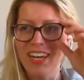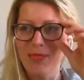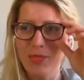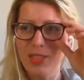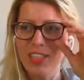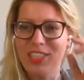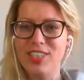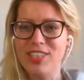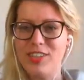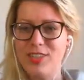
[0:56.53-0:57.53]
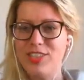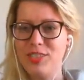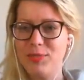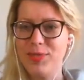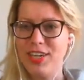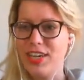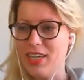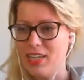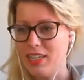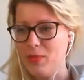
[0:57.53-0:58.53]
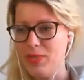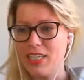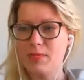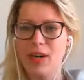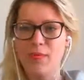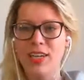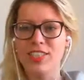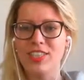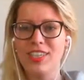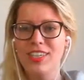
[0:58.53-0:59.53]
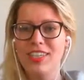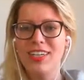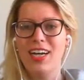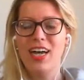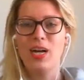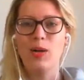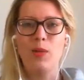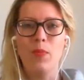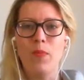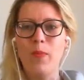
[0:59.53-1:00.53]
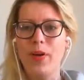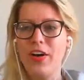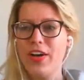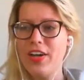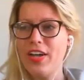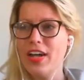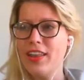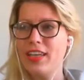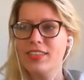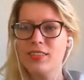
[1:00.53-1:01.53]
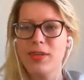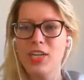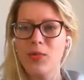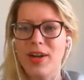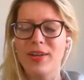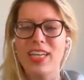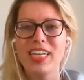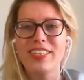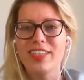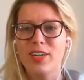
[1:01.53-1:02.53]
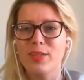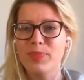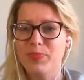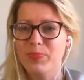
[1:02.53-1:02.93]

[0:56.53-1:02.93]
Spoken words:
so this is going to be a little bit experimental. But I think it's going to be a good one. So,